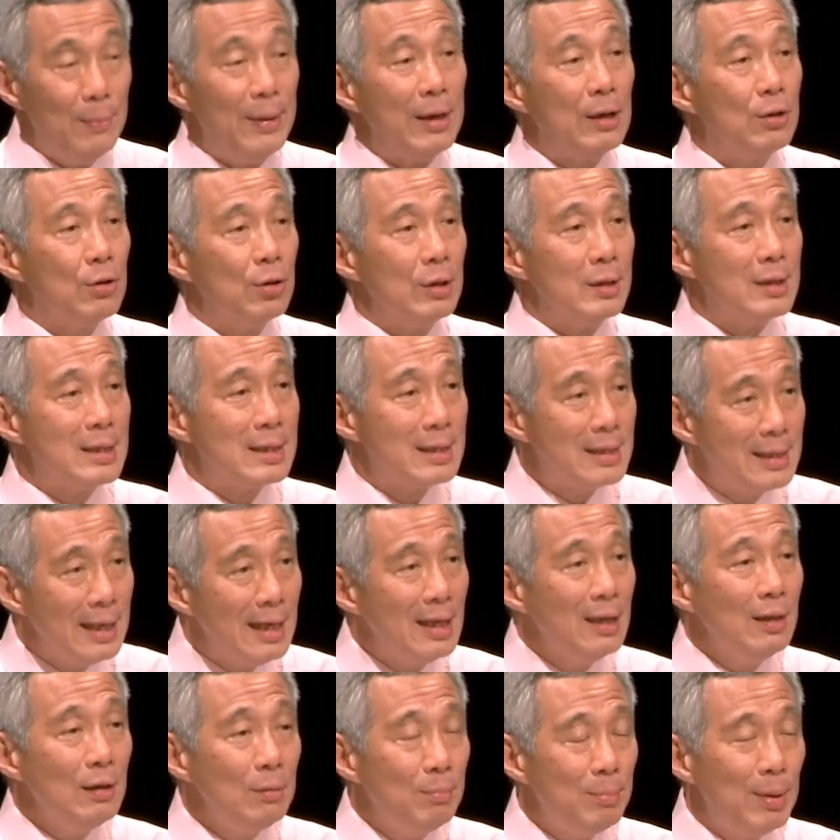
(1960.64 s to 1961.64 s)
we could
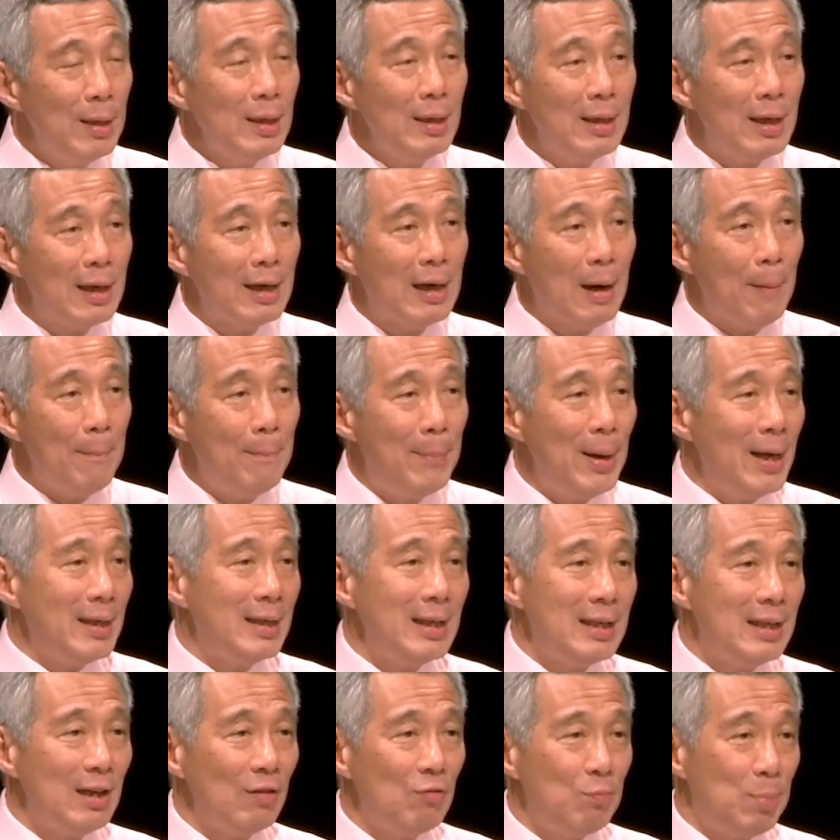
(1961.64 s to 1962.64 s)
still build a
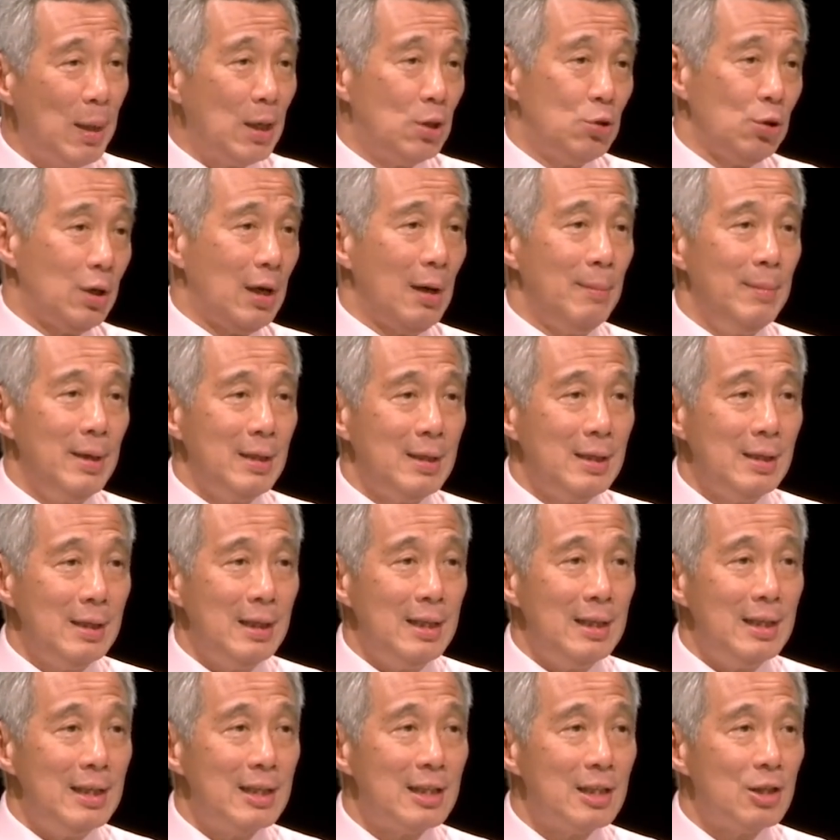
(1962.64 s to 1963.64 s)
competitive
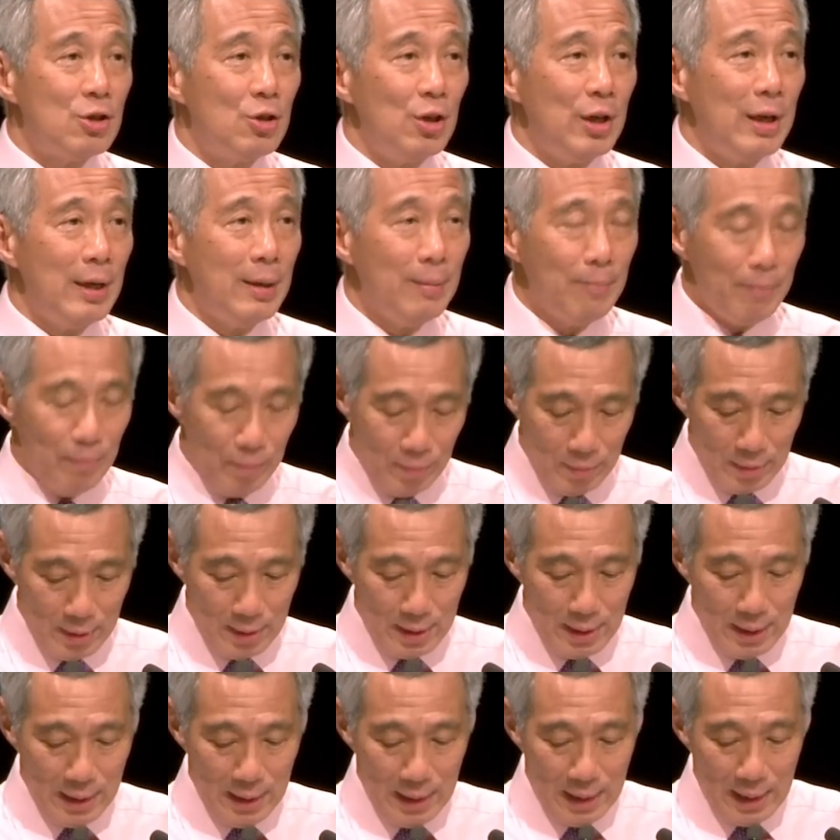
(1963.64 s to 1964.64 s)
petrochemical industry,
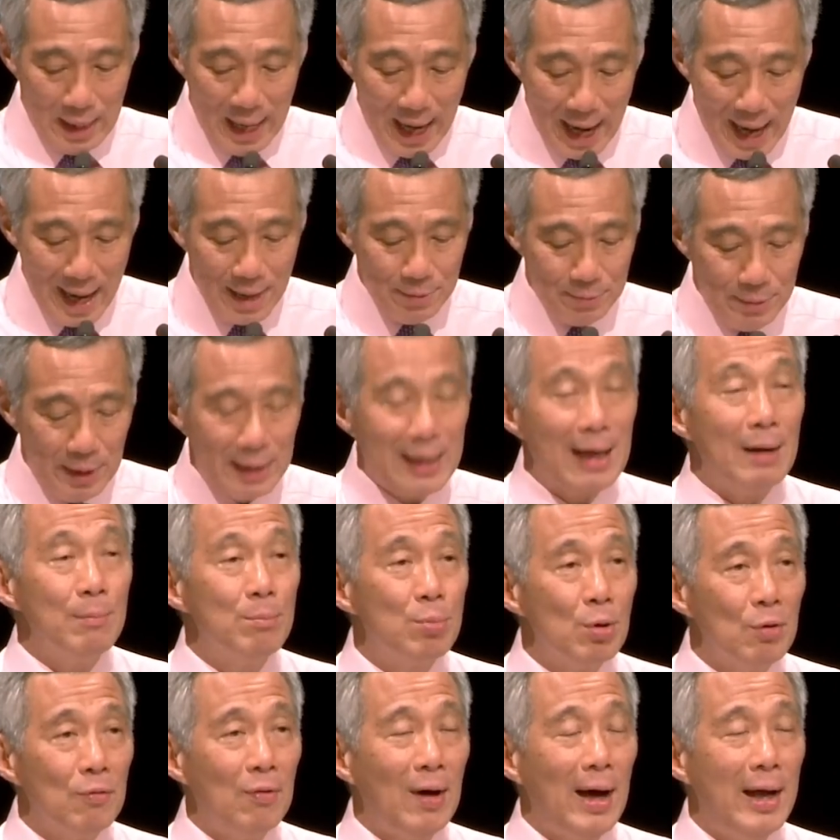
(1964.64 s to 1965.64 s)
and we
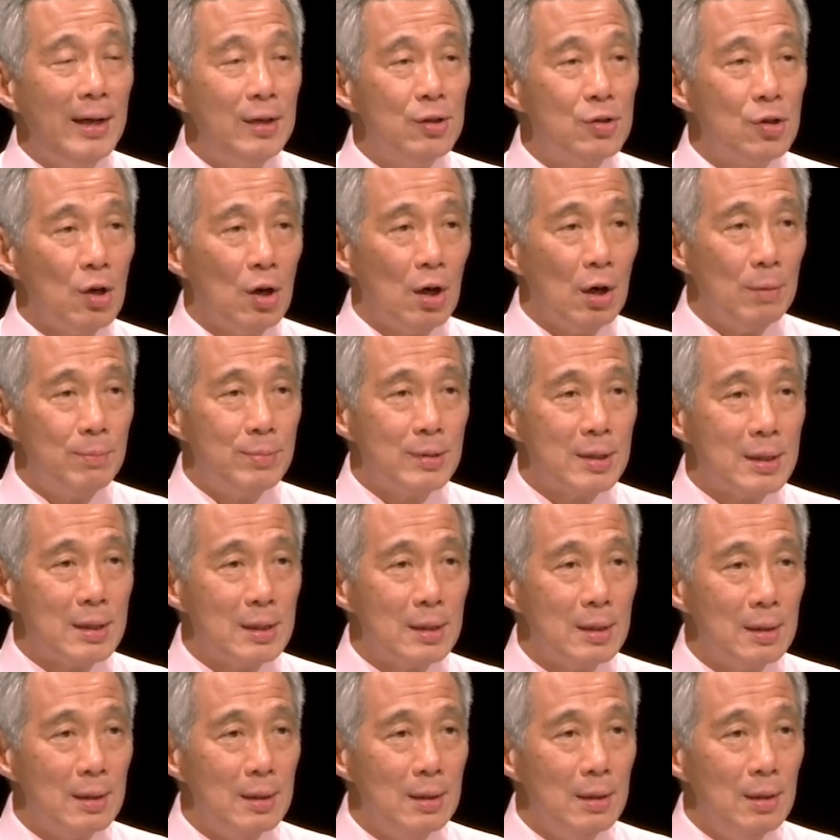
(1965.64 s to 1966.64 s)
can provide
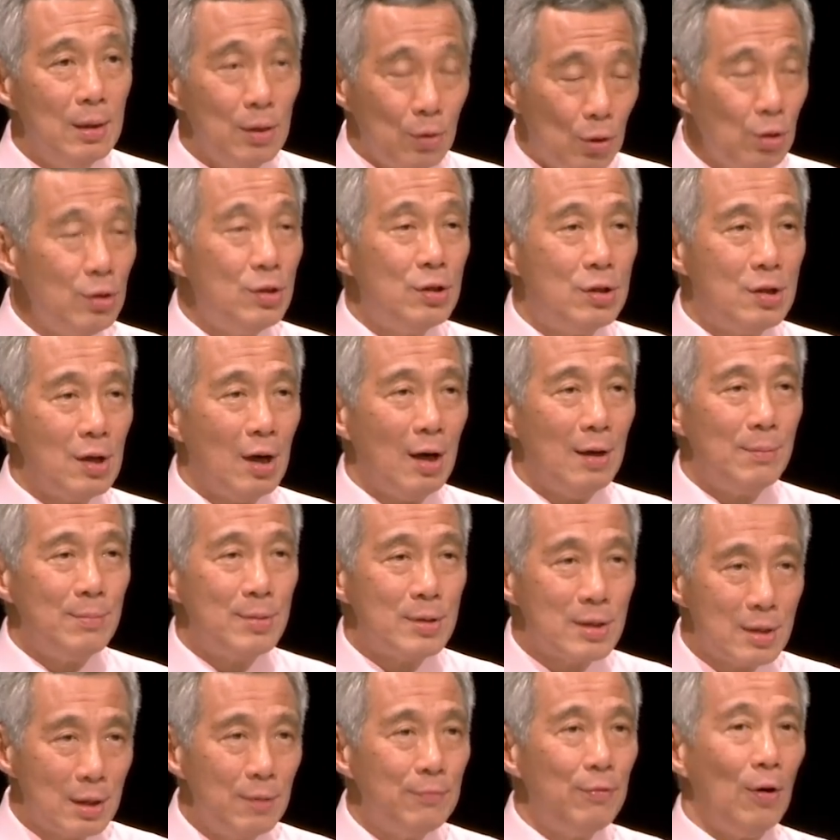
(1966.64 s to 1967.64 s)
jobs, good
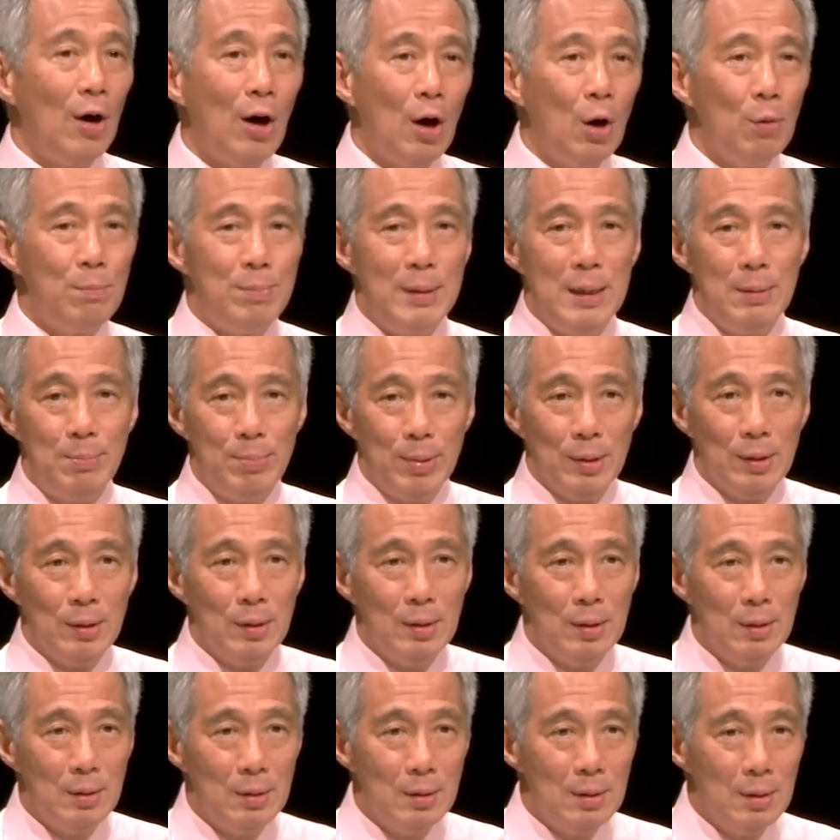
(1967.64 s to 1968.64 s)
jobs, for our
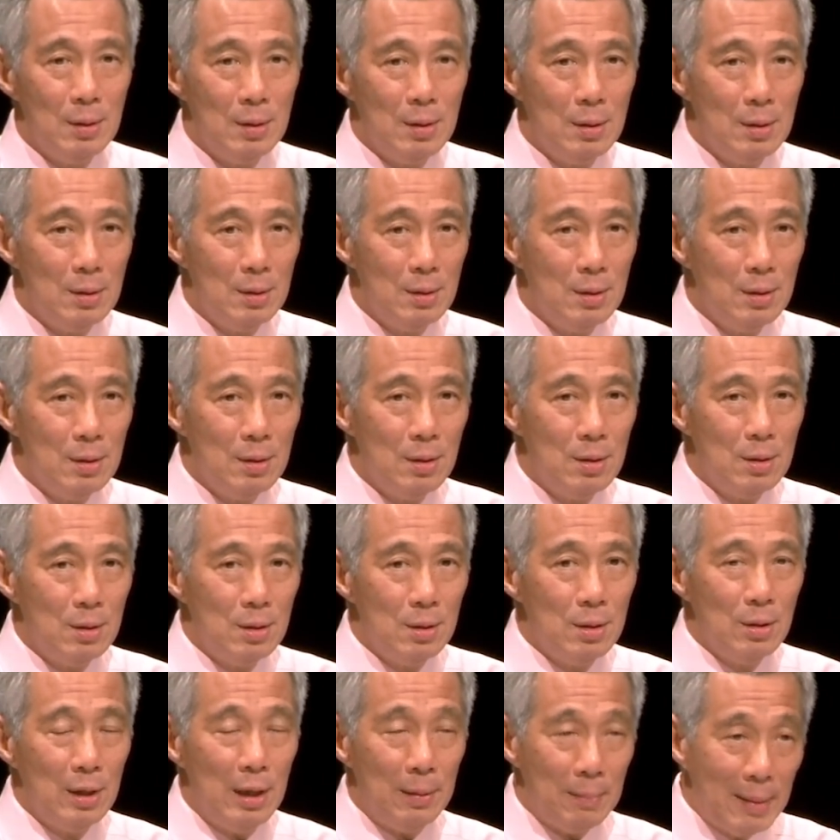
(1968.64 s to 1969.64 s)
people.
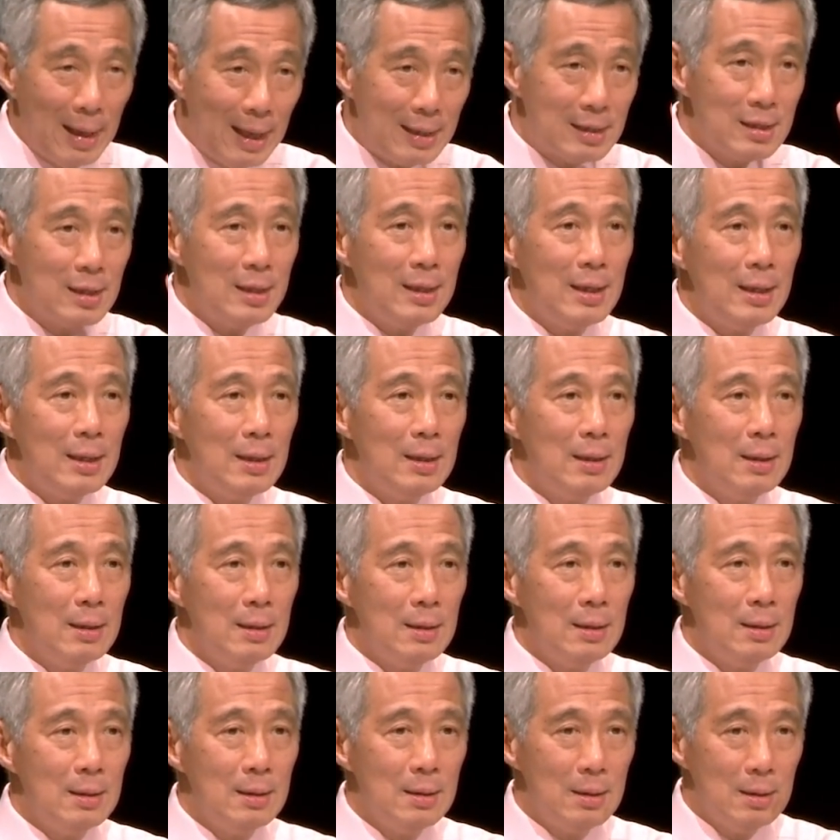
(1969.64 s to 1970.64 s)
Imagine it.
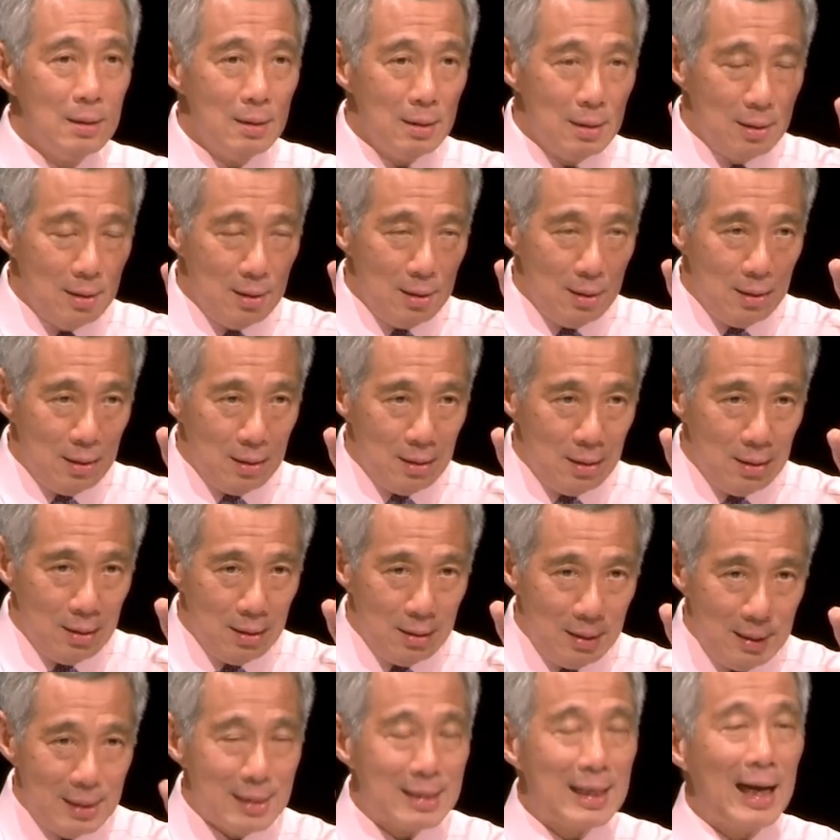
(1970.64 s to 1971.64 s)

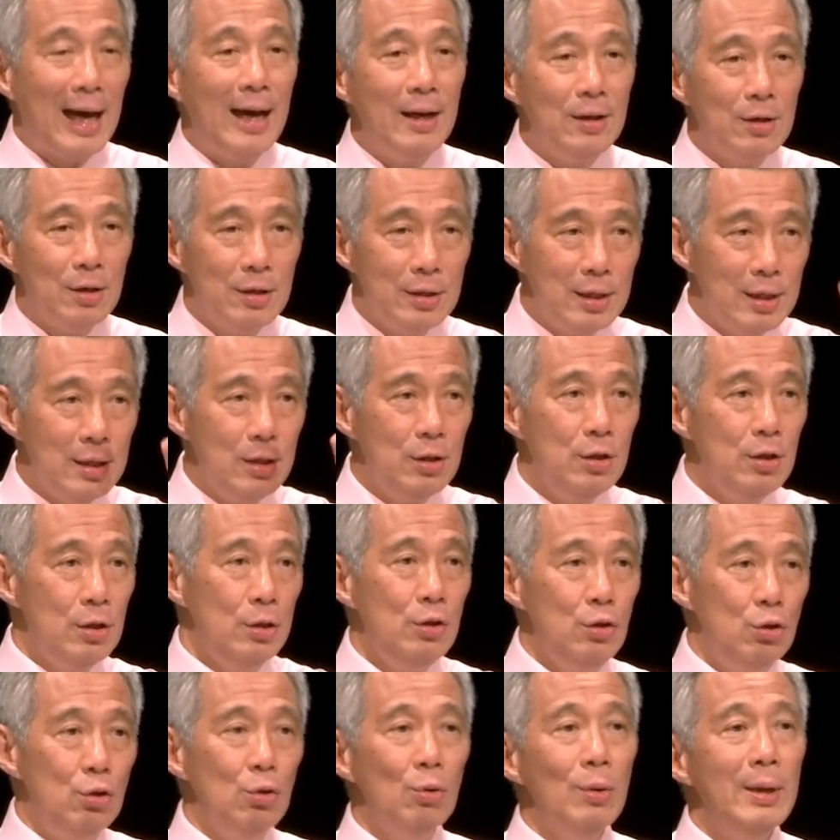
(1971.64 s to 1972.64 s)
Decide on it,
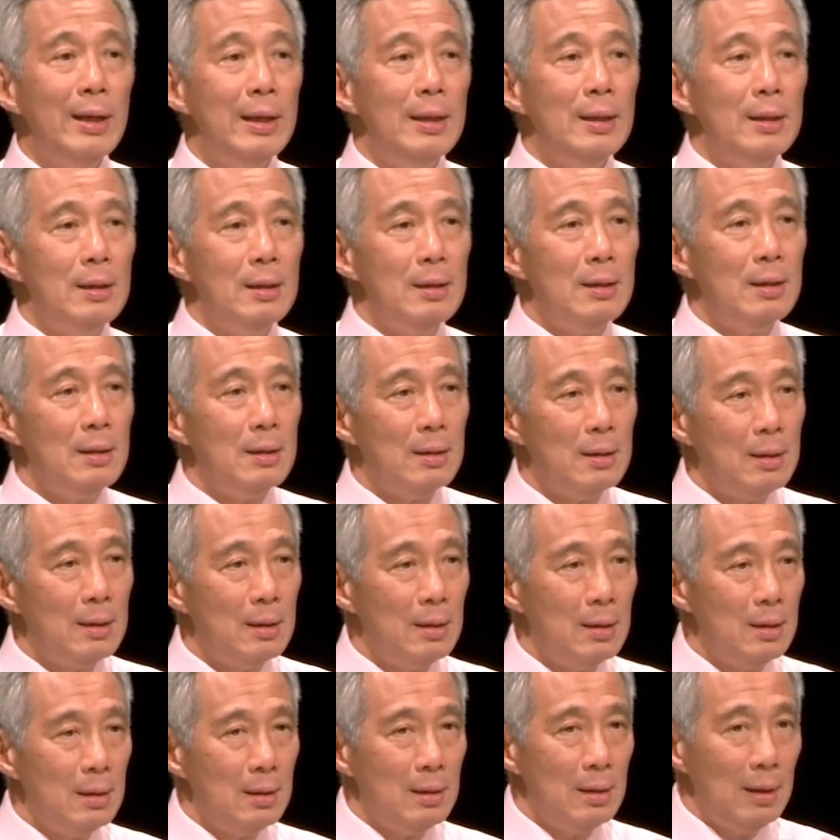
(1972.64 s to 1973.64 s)
do it,
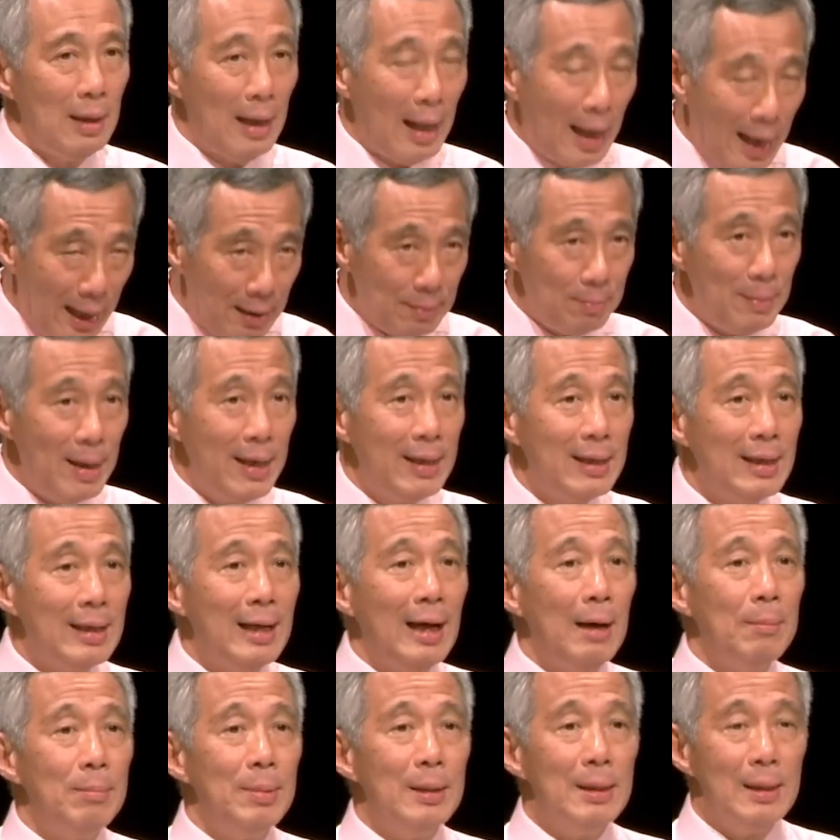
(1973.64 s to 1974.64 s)
and make
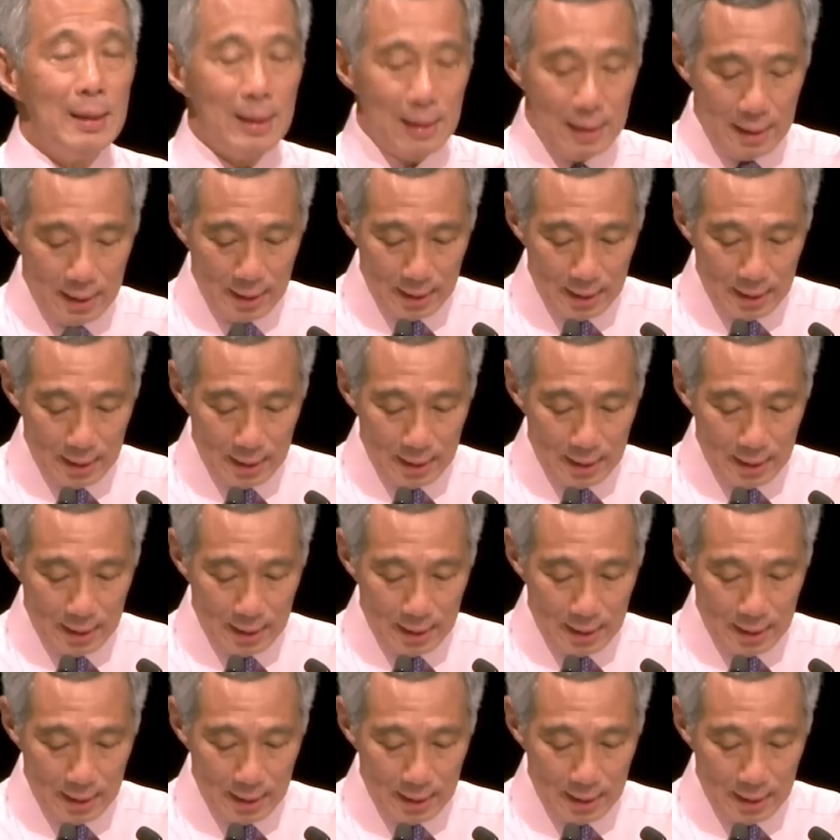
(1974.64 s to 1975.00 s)
it happen.